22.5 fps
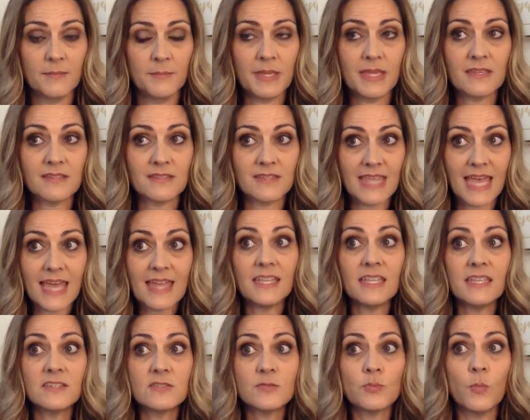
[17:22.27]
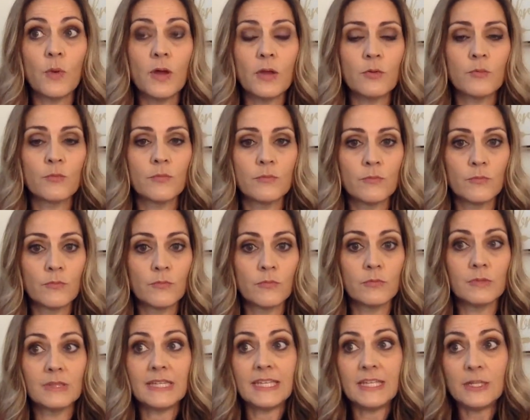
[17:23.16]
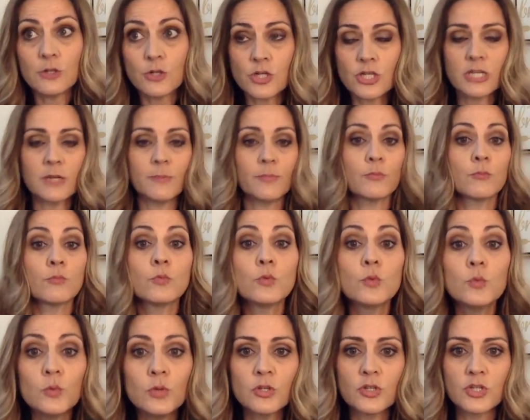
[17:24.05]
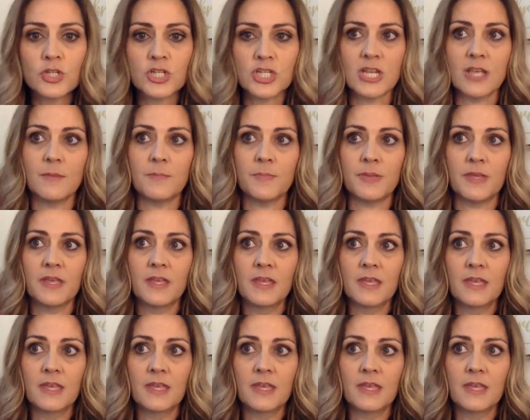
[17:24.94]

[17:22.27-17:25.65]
because that is what leadership, rulership